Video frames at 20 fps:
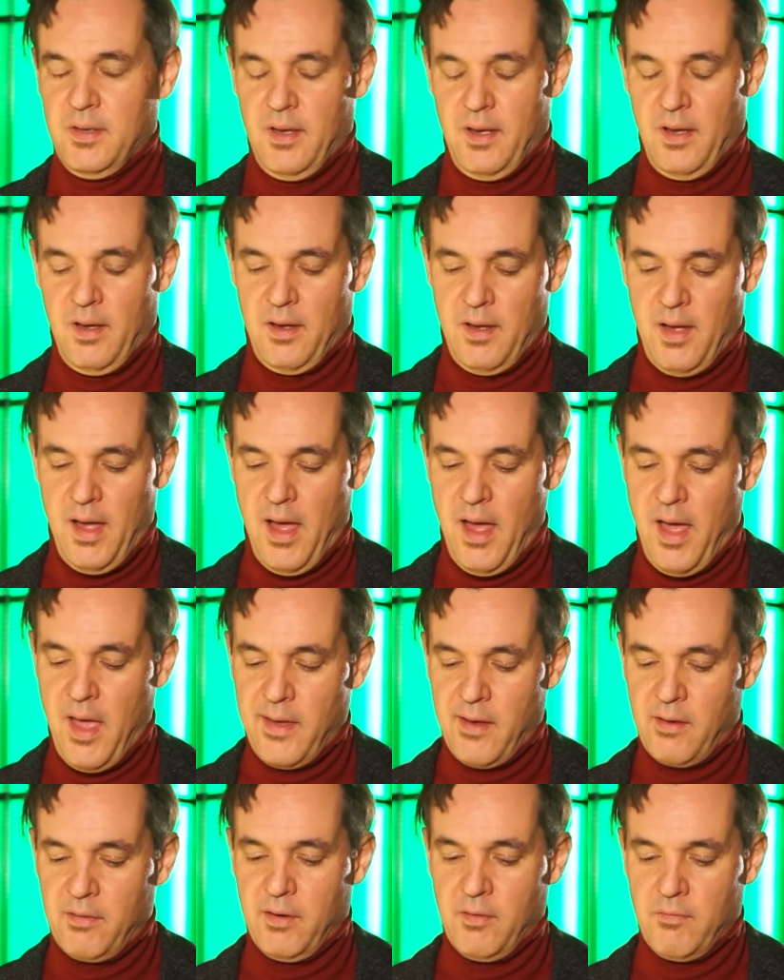uh, a
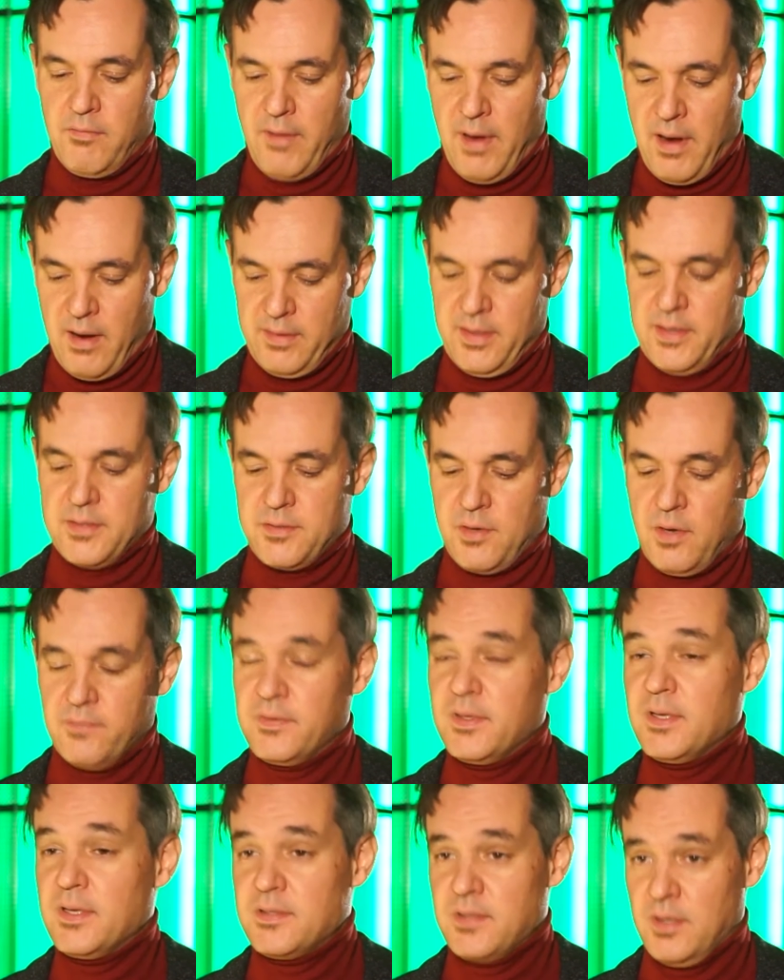higher awareness
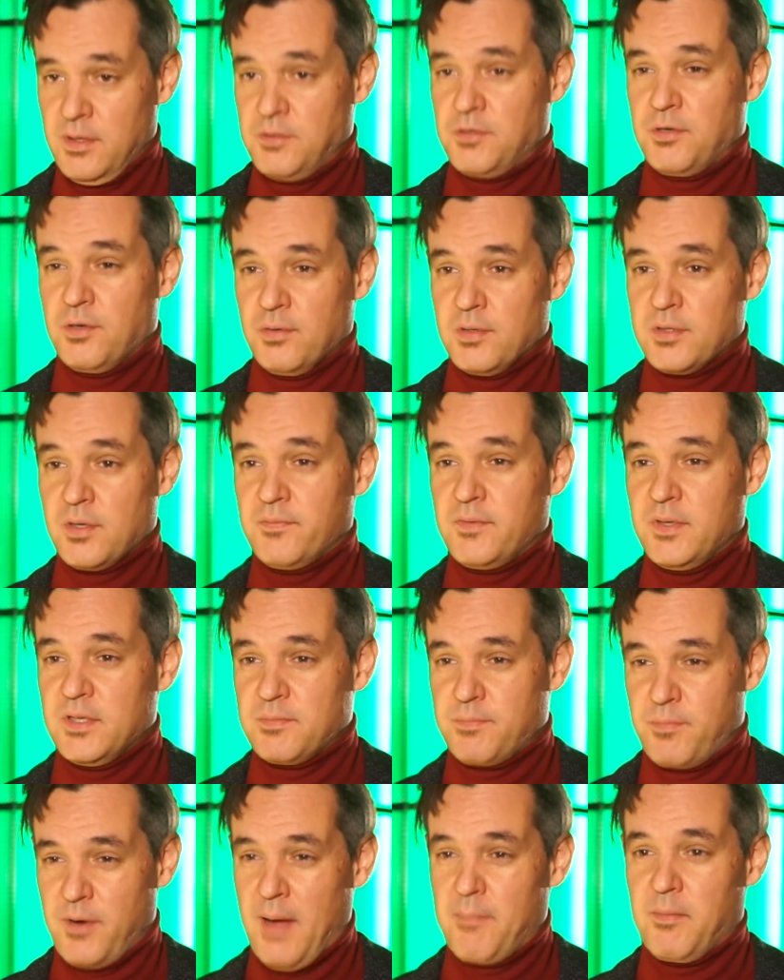of these issues, of
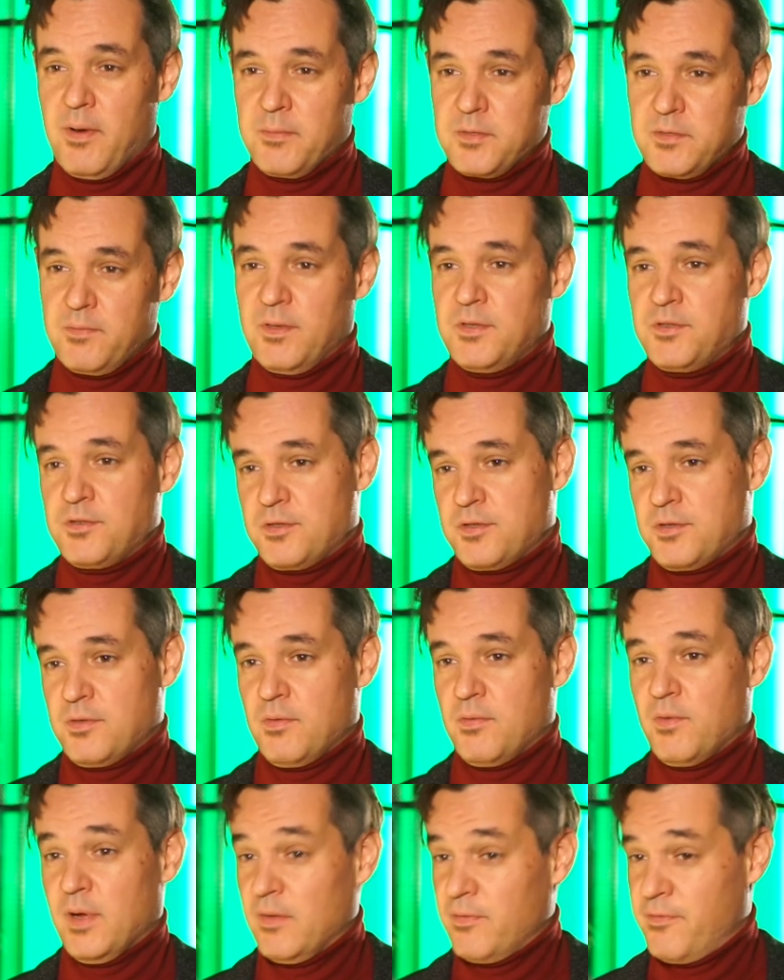these problems which
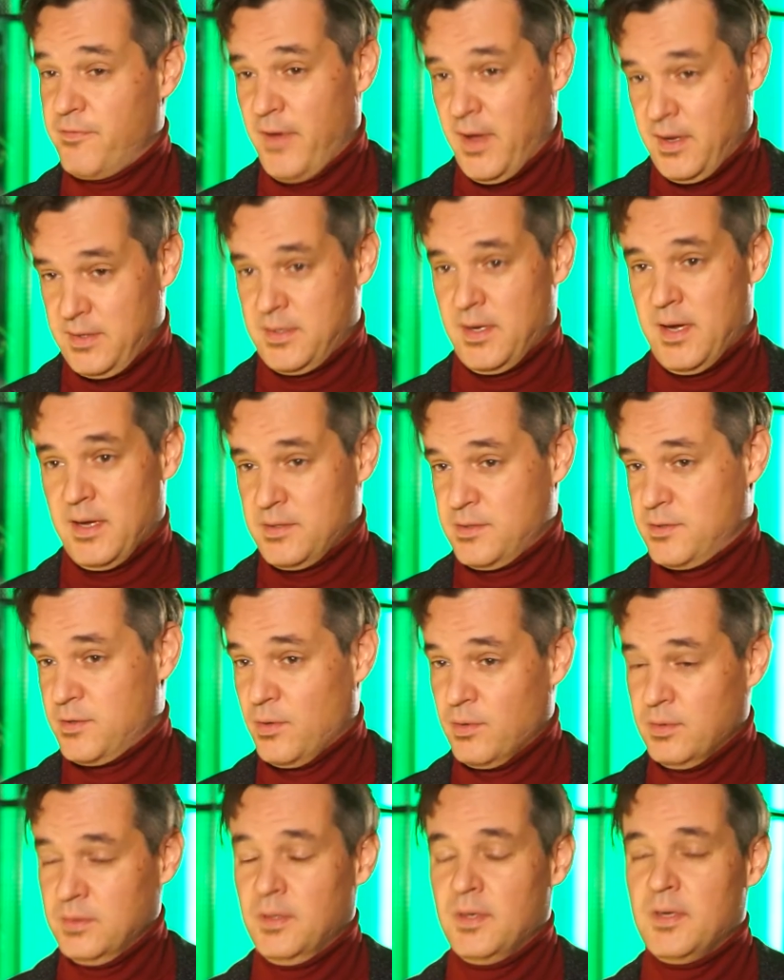will face us
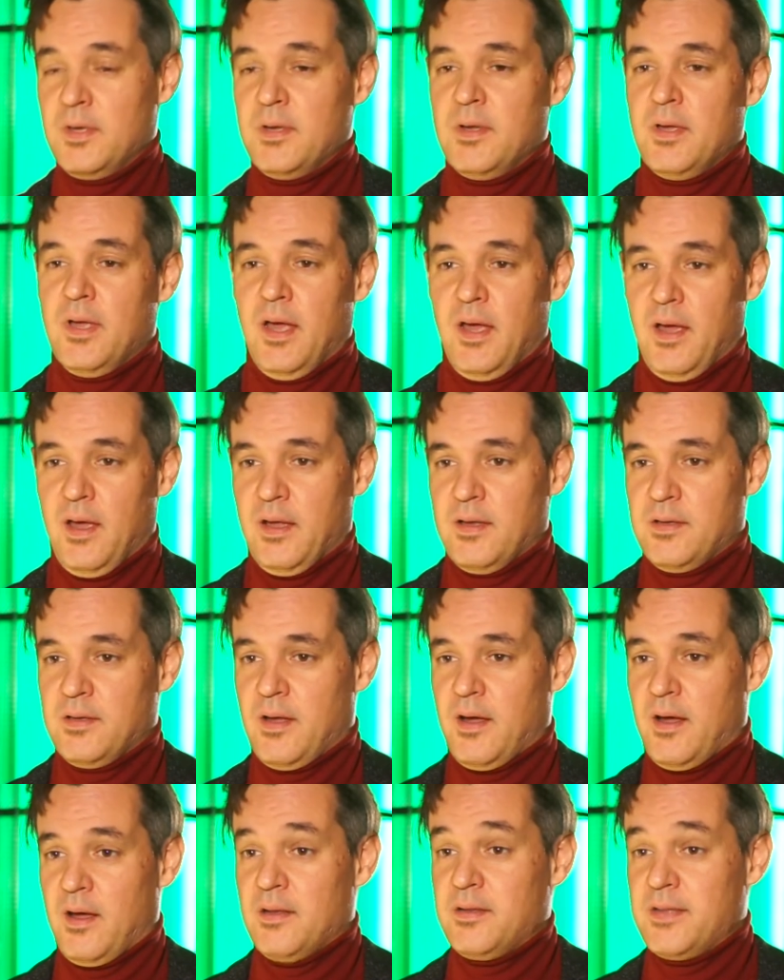soon and
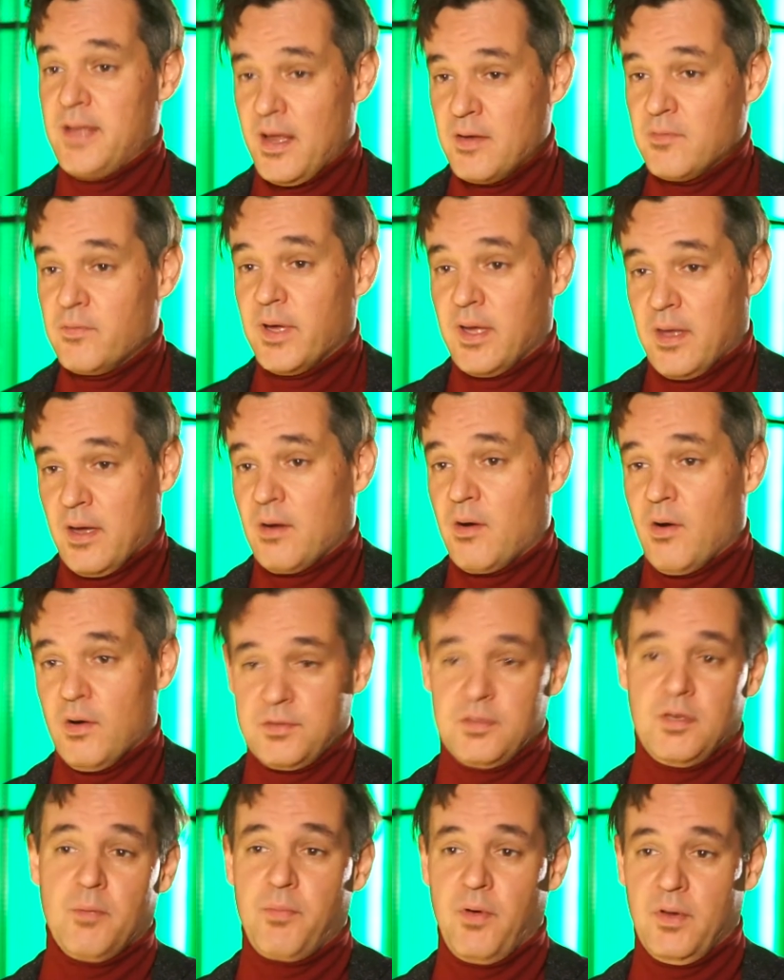uh, then we can go
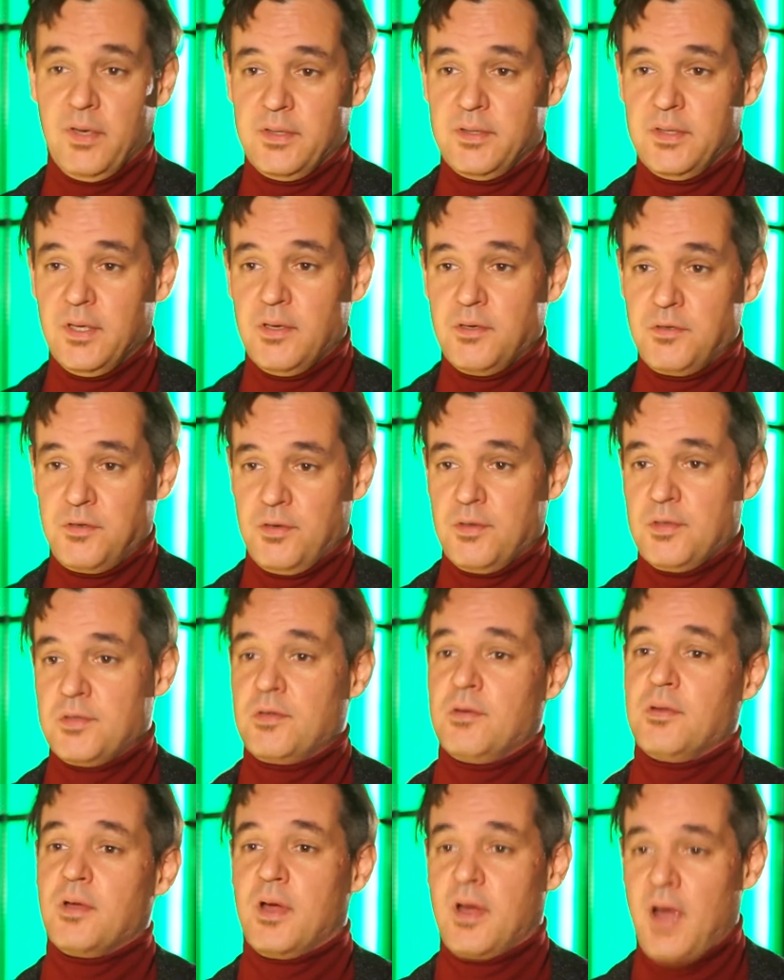to the politicians,
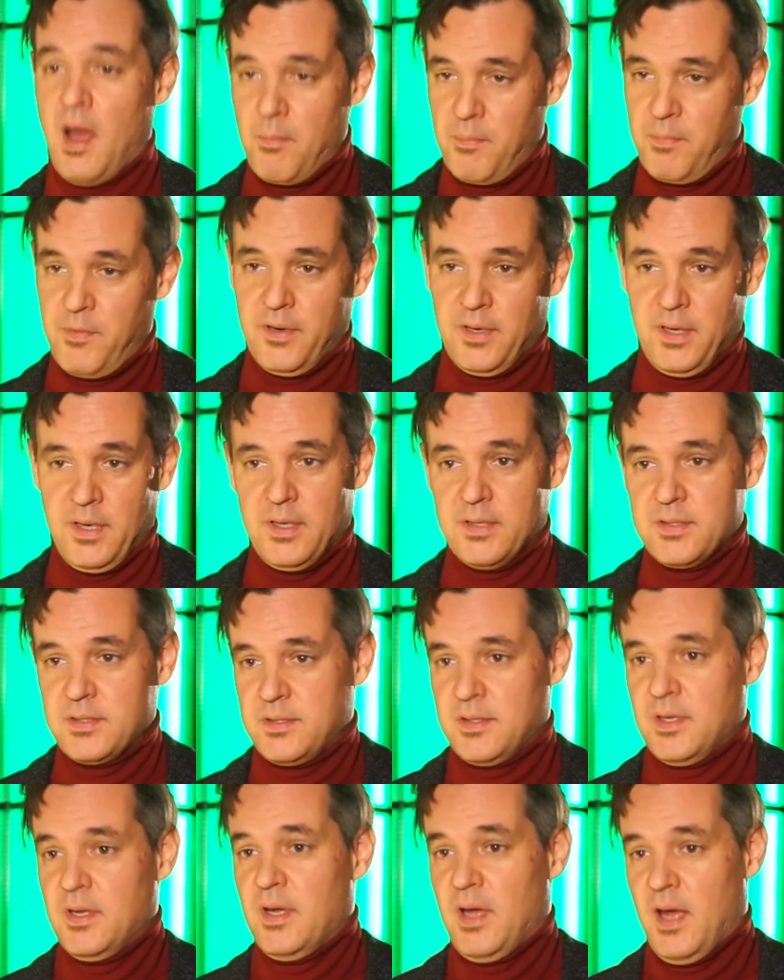to the
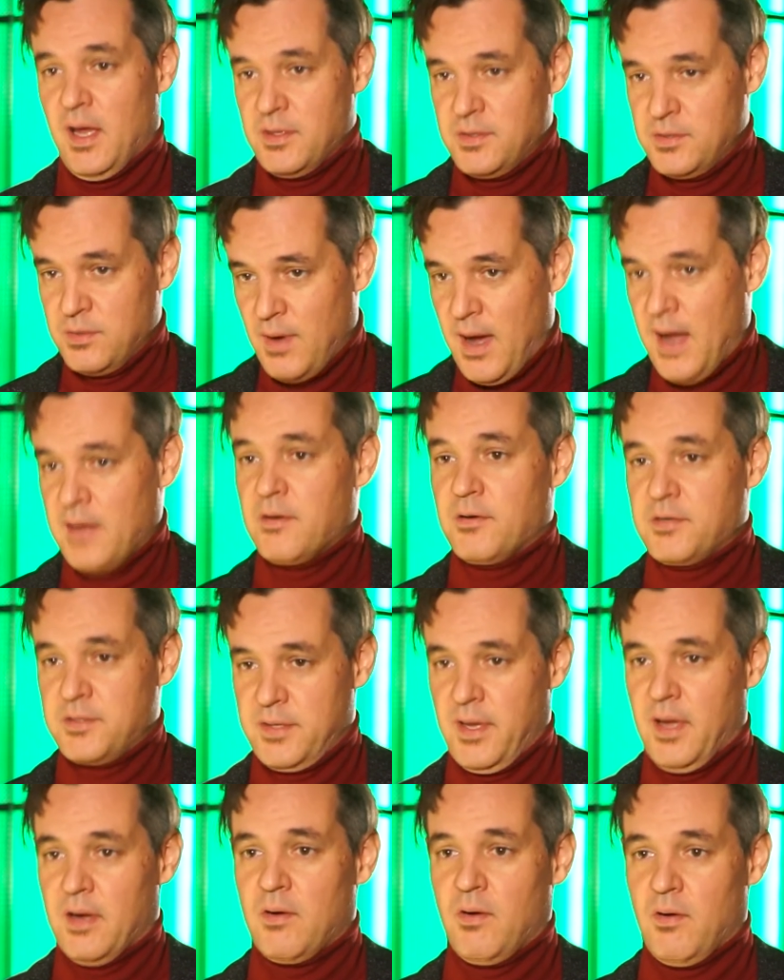companies and to other
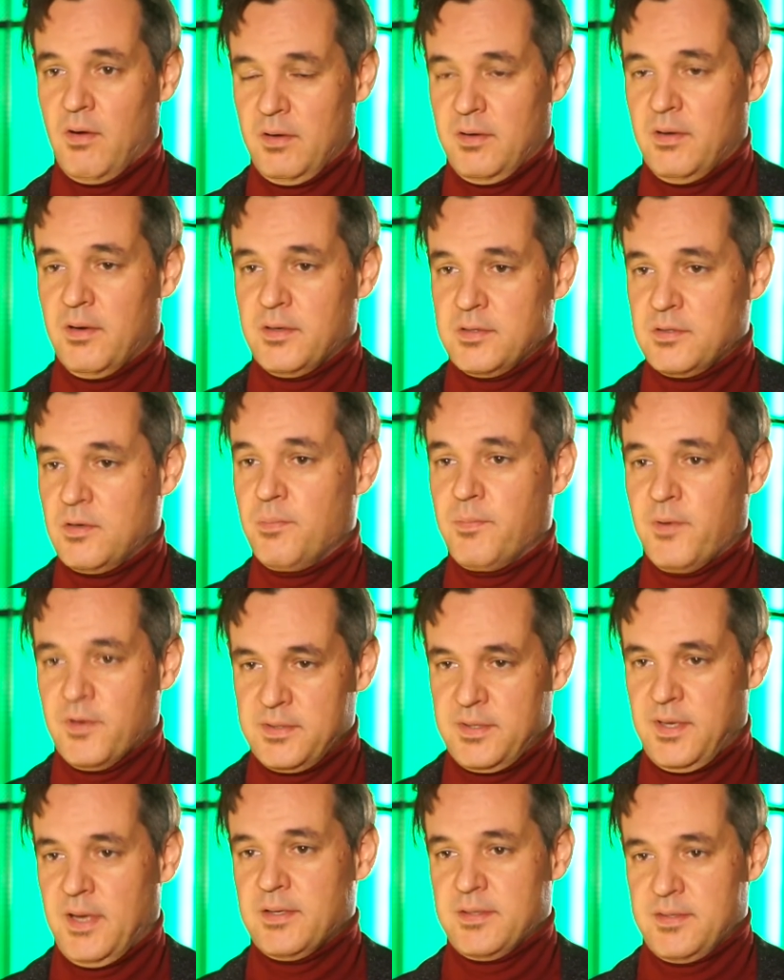stakeholders who
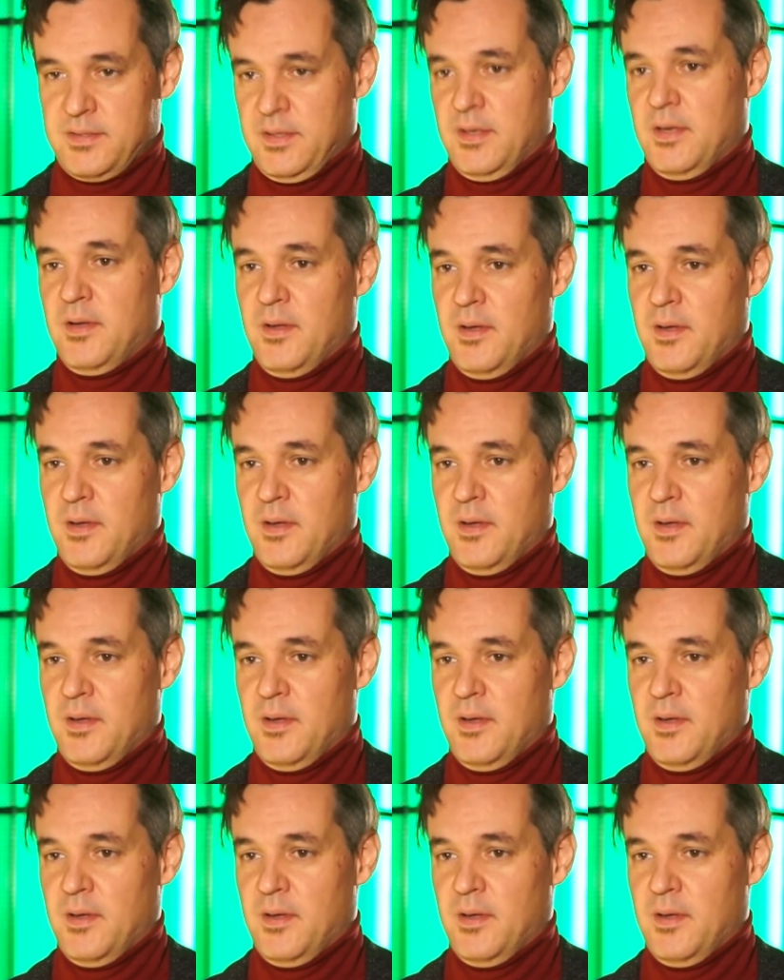possess